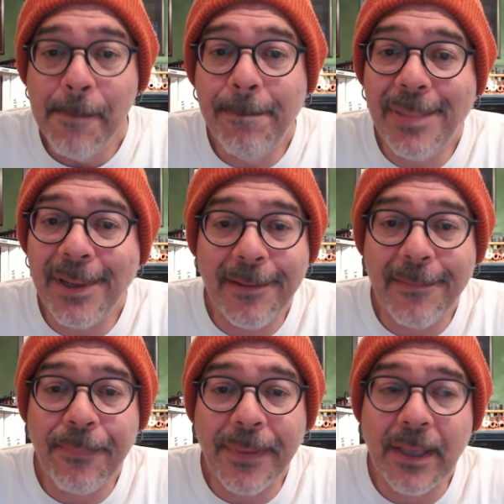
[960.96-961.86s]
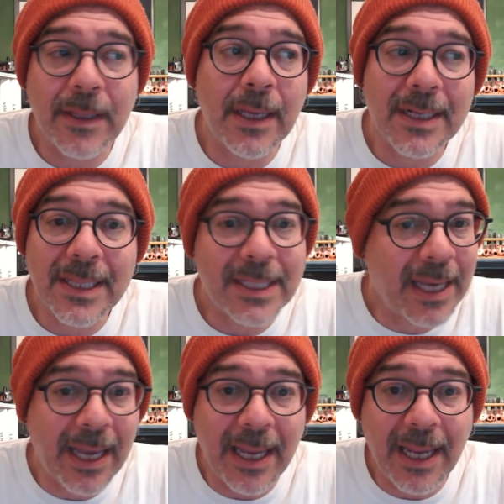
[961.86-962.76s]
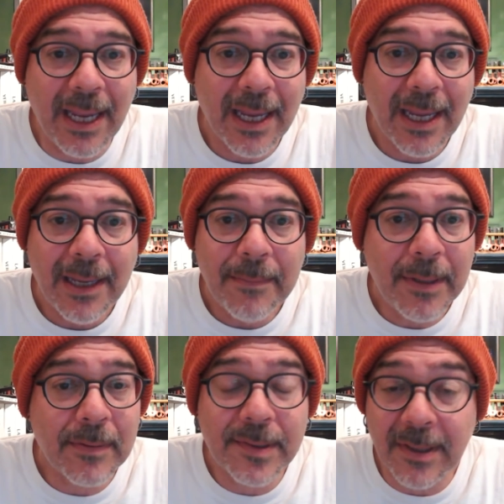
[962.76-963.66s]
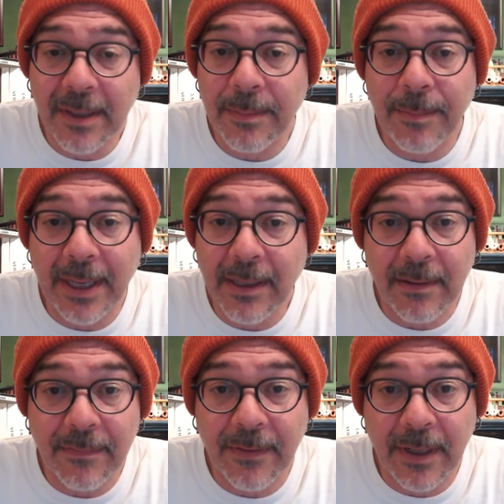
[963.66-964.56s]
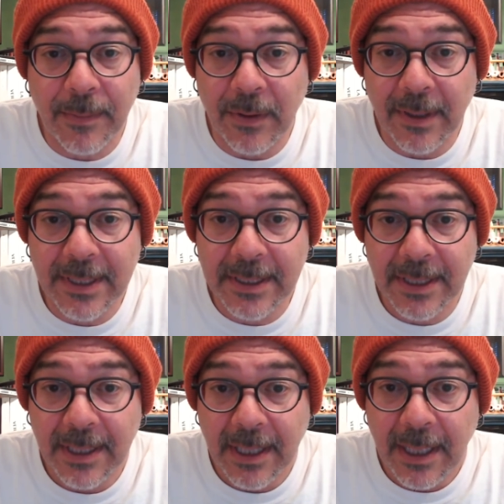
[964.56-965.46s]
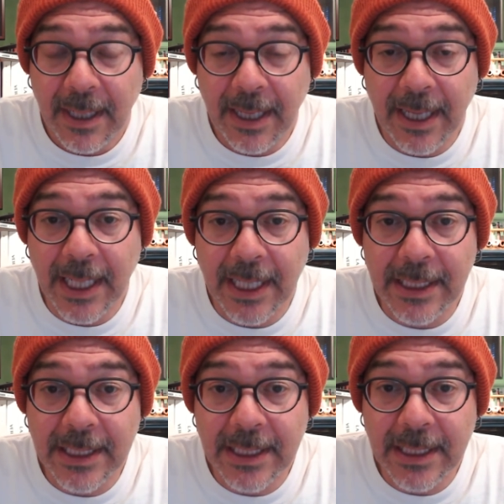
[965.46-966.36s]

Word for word: But at the end of the day, people are still going to be making the funny books. And